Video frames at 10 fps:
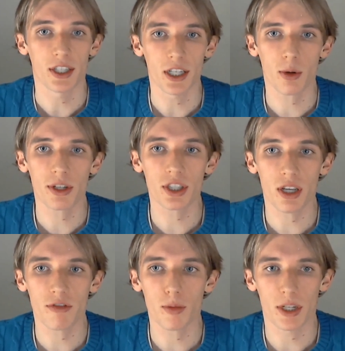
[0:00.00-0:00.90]
decreasing
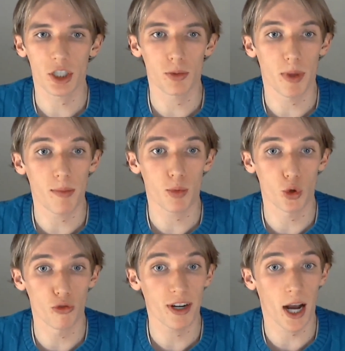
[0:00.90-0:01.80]
inflammation may
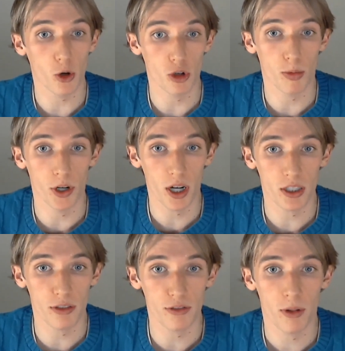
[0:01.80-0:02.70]
prove
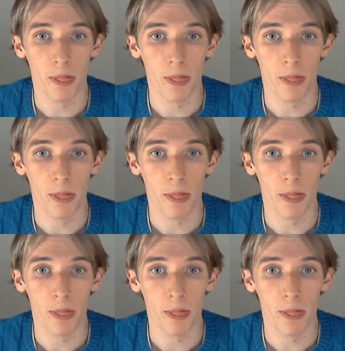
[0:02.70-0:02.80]
counterproductive.